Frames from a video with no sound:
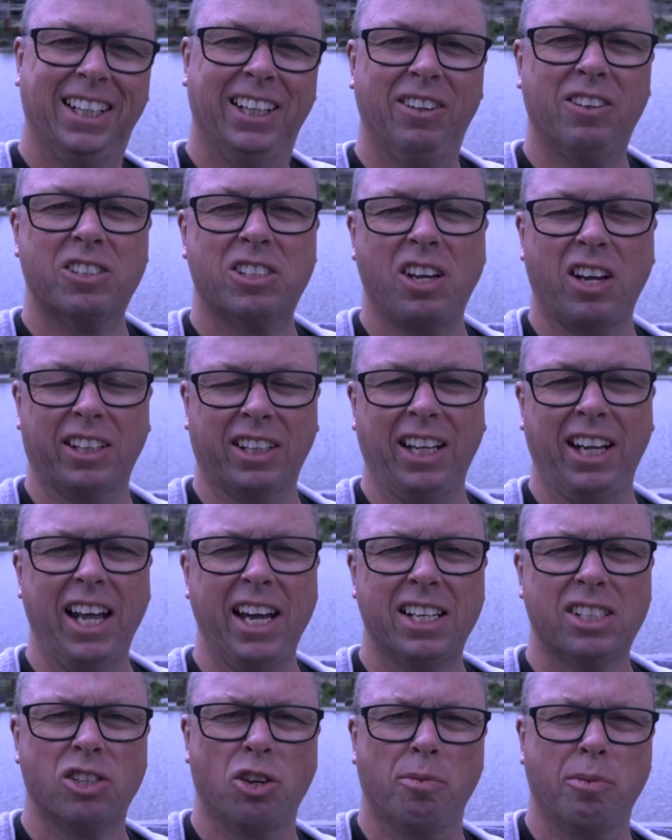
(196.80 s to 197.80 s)
Looks like the
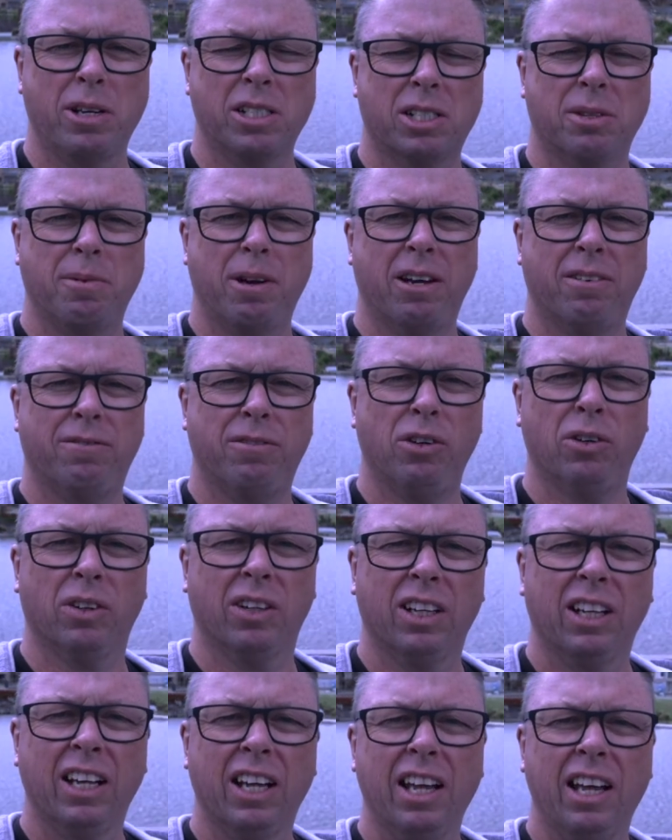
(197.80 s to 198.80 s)
lake's almost about
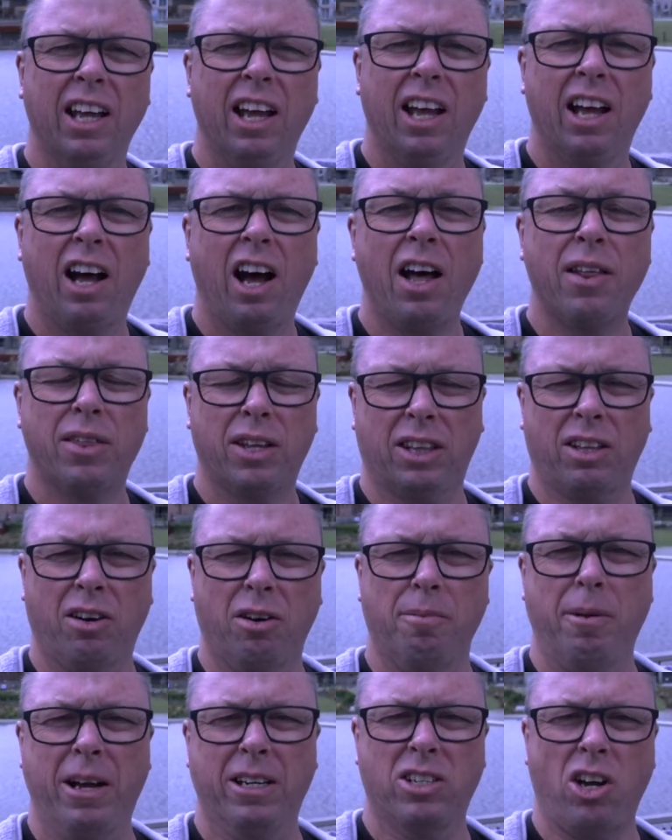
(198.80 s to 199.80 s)
full. I think they're
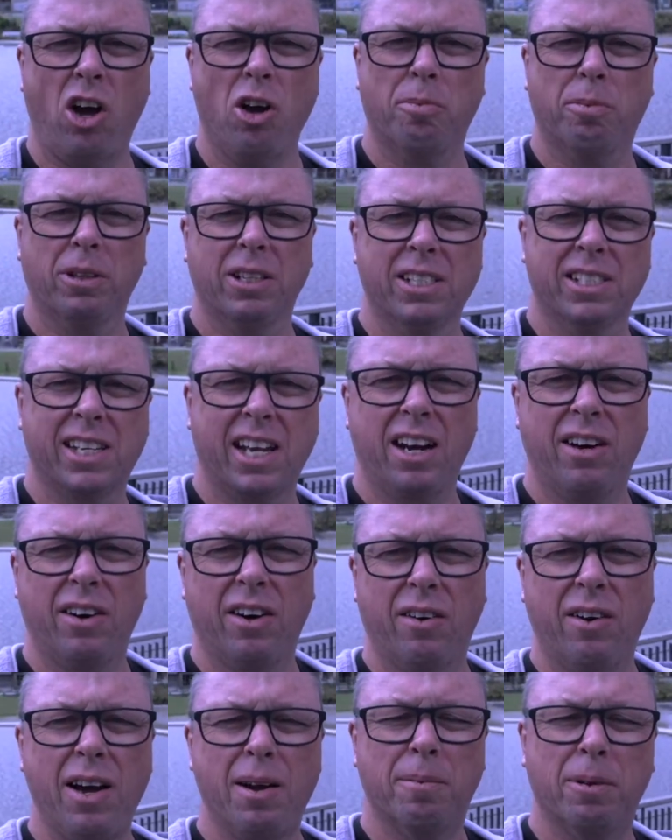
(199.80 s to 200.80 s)
about to open this
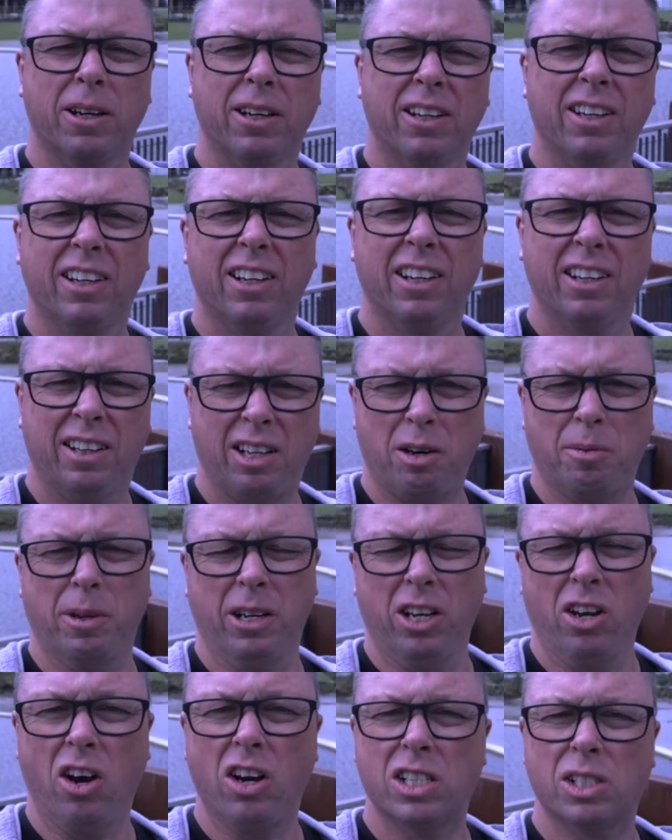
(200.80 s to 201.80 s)
area up. That'll
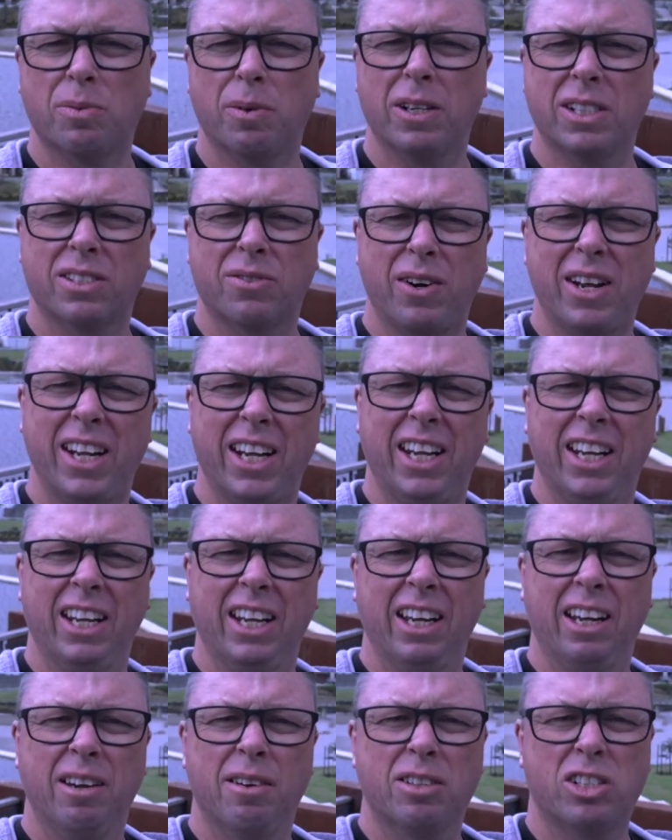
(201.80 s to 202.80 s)
be nice when it's ready,
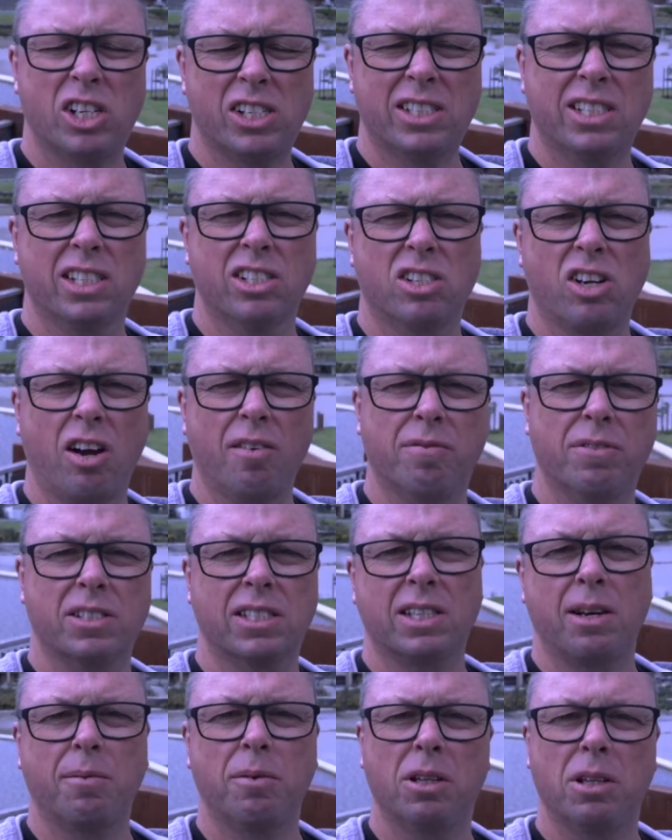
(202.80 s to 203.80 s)
just in time for
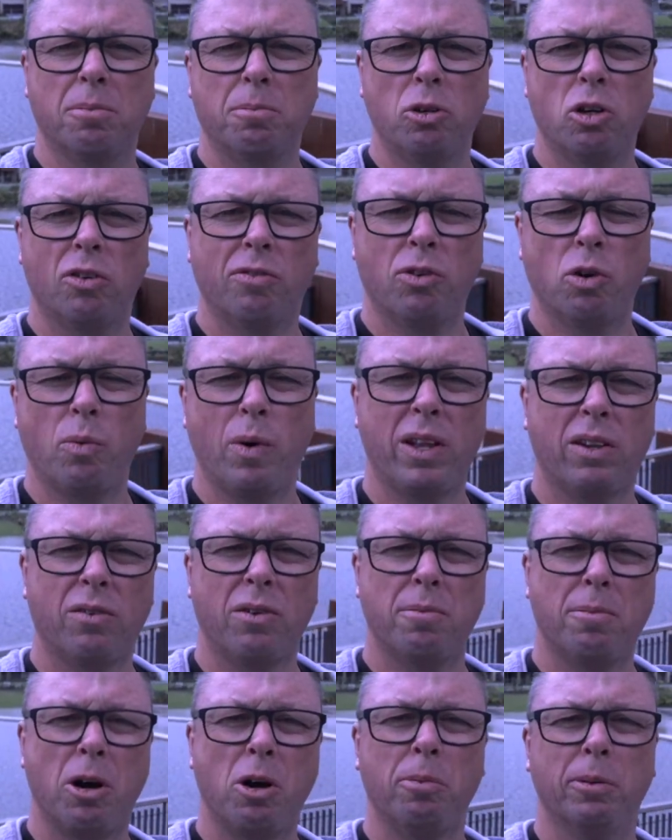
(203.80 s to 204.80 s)
summer and the beautiful
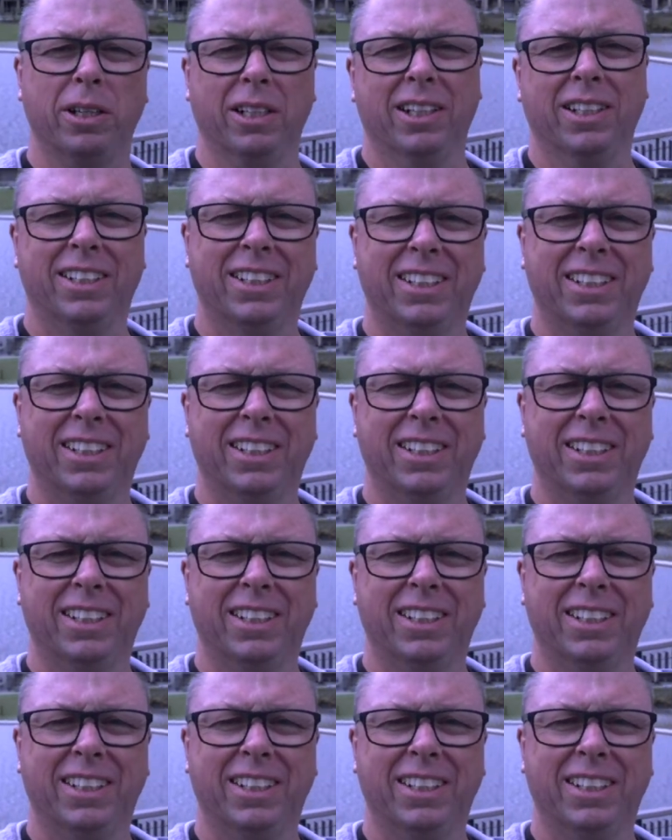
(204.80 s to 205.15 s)
weather in Melbourne.